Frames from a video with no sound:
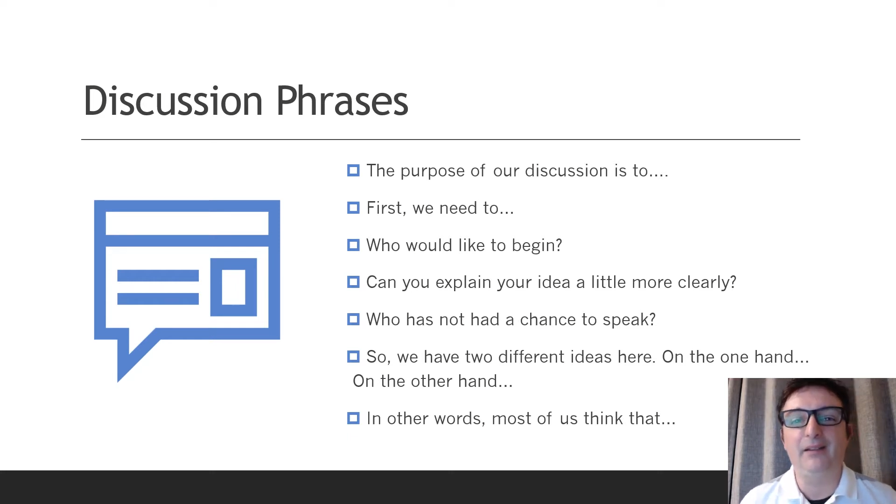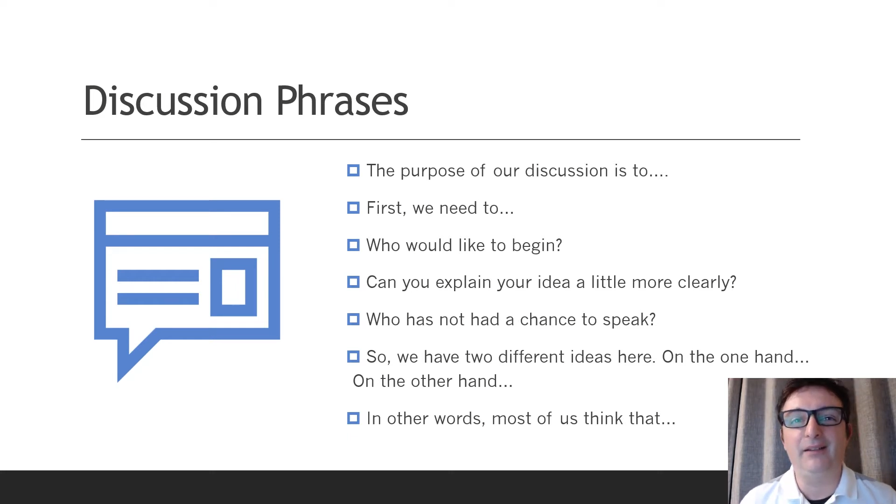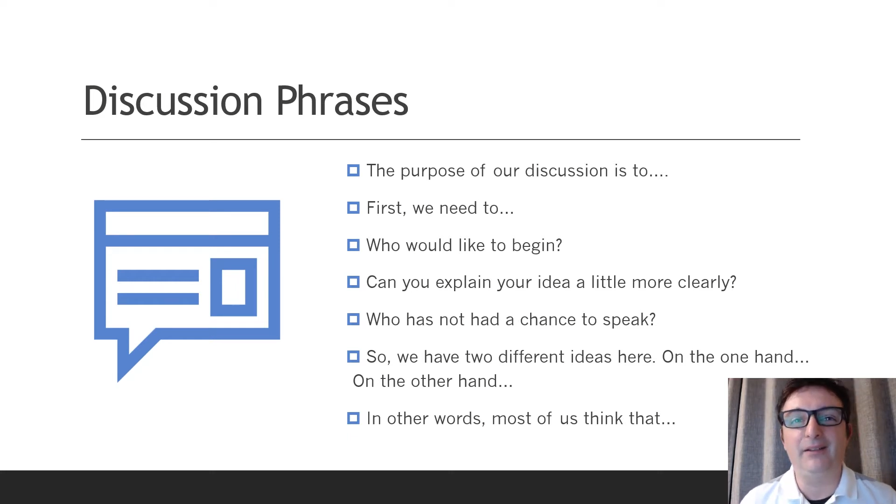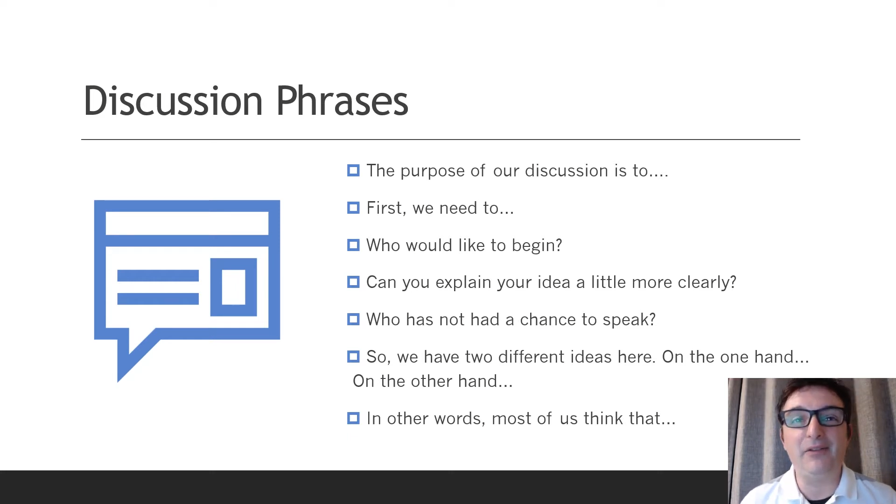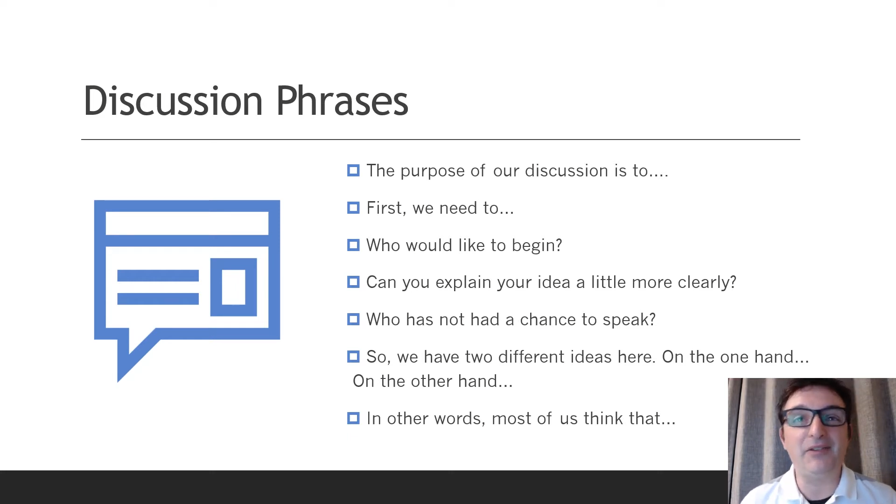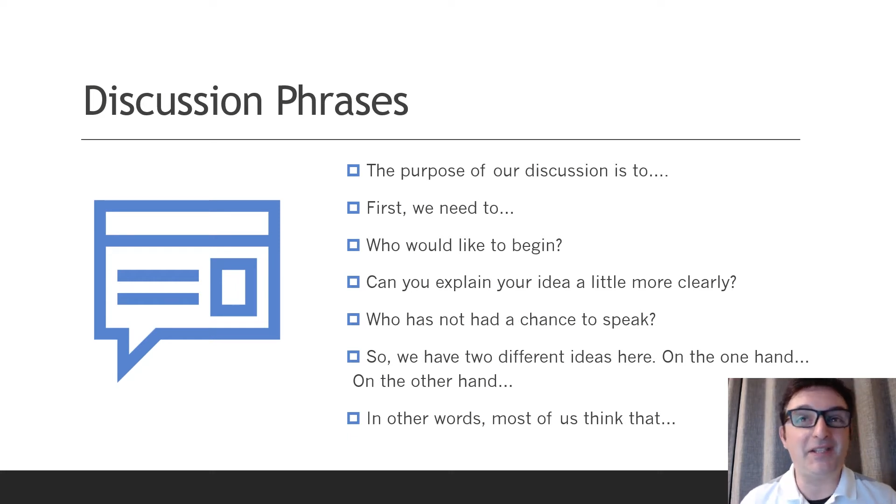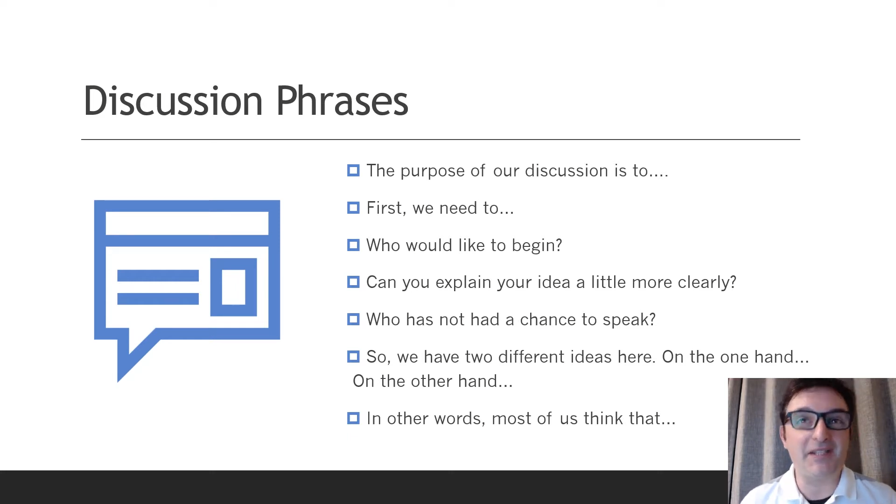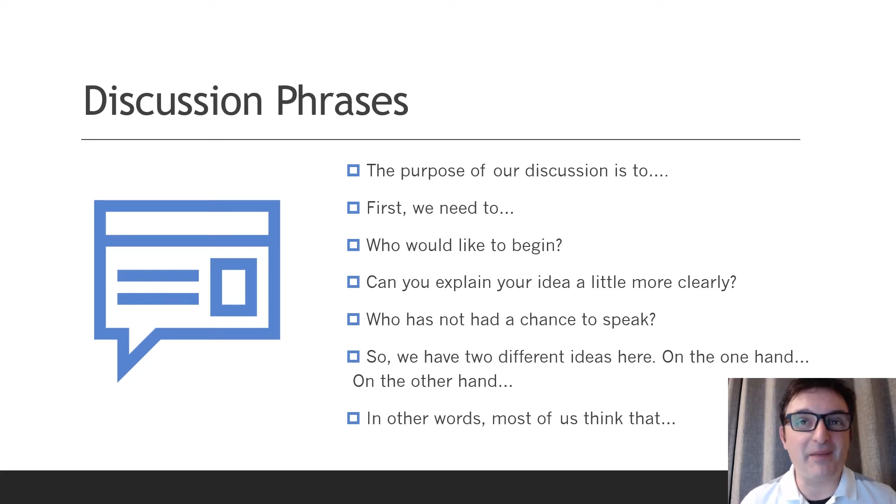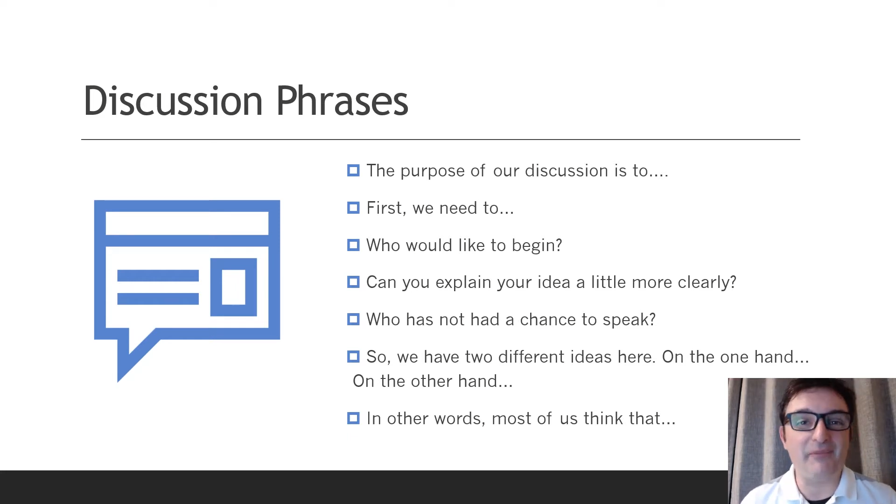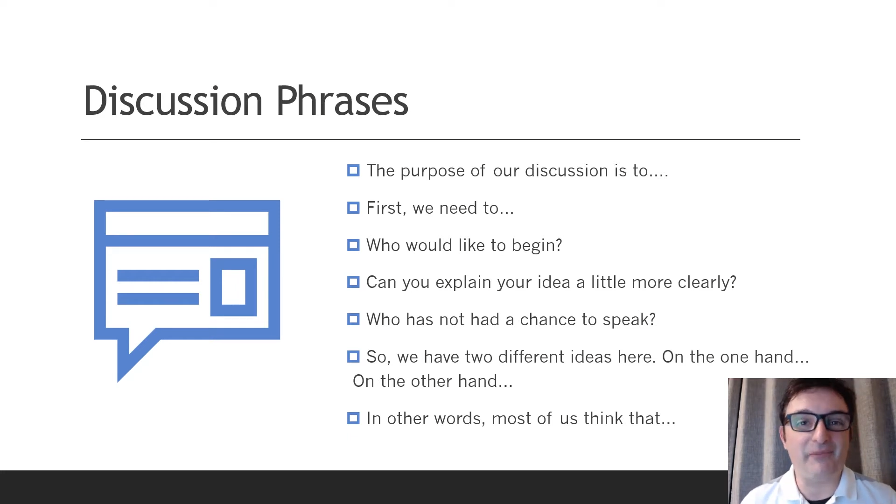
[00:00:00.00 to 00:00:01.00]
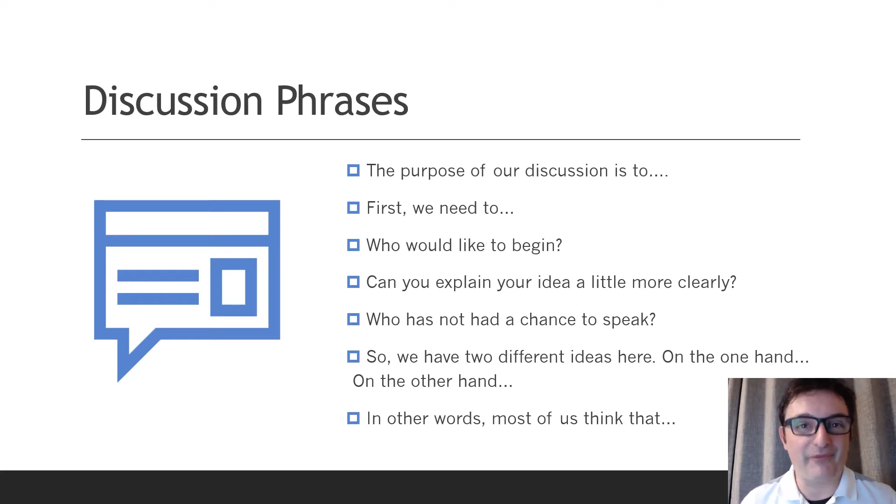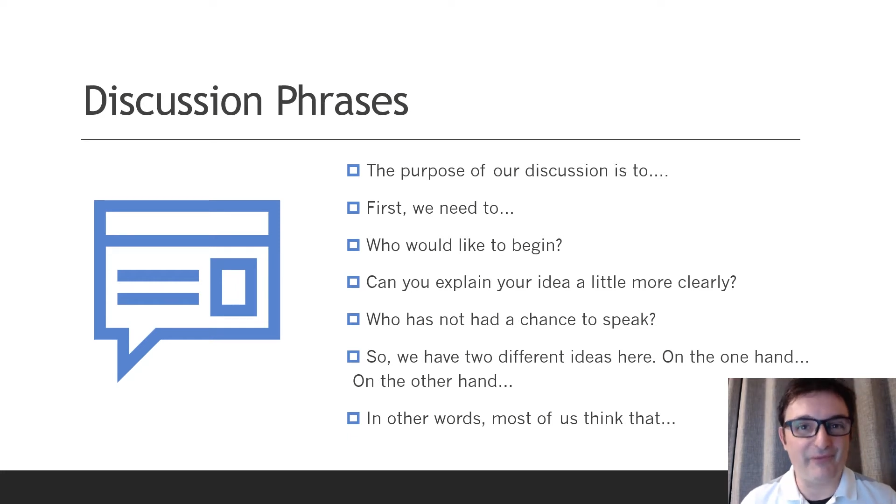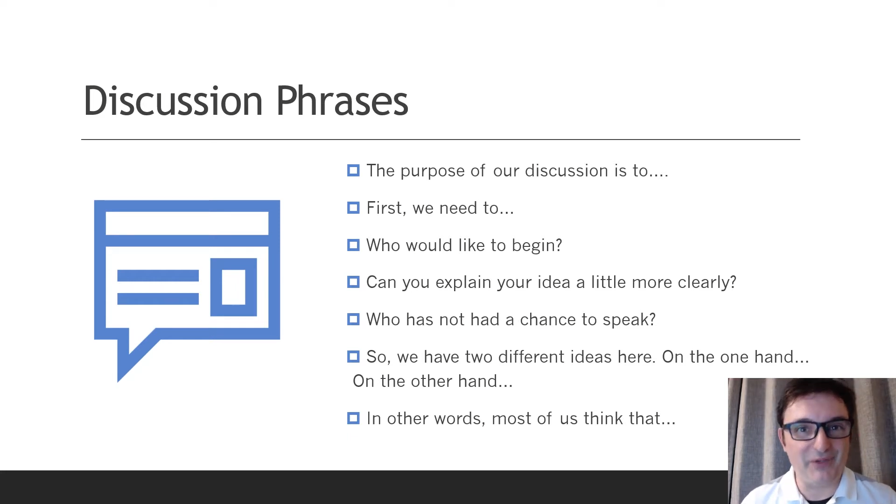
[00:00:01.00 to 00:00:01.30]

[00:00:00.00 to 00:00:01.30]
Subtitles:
Those are some